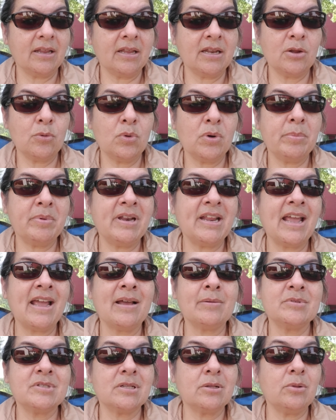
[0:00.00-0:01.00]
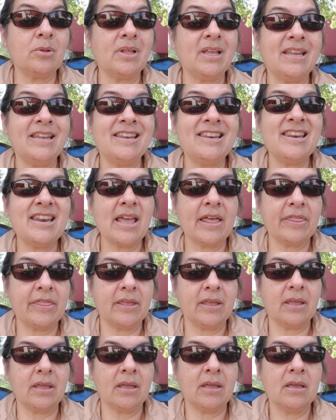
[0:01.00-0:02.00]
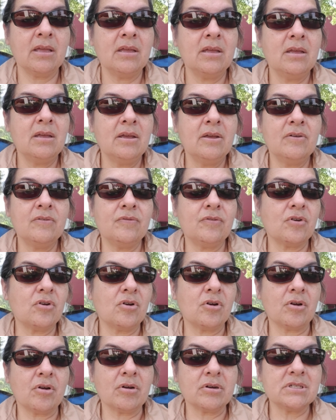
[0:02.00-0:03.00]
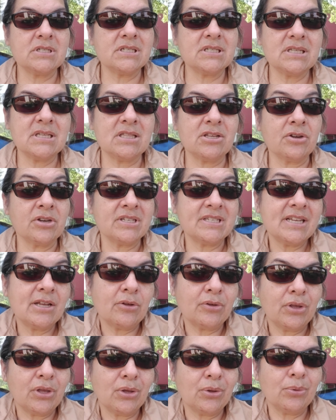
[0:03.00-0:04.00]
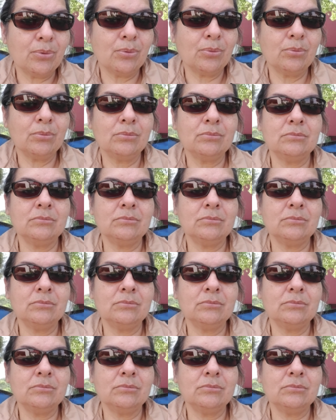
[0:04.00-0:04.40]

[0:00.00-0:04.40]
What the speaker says: And it would have been absolutely nothing for her to sit there and tell you,